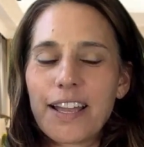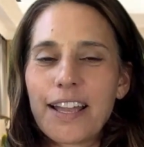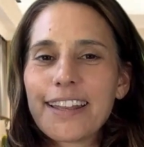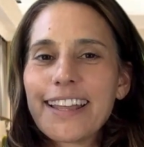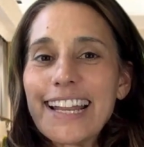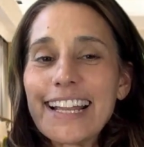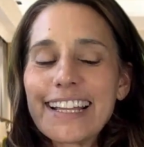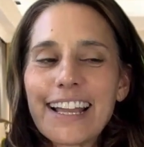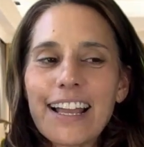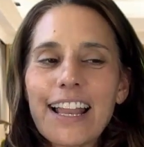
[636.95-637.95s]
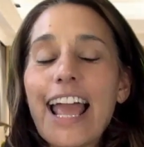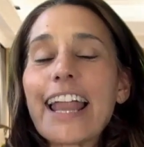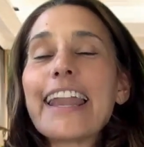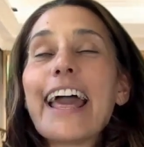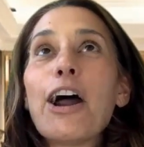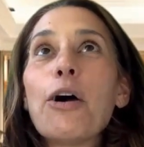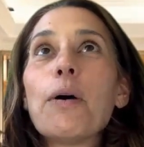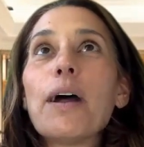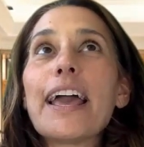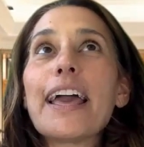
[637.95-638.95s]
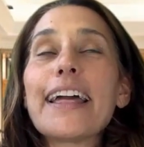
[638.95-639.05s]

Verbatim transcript: And in I get, and now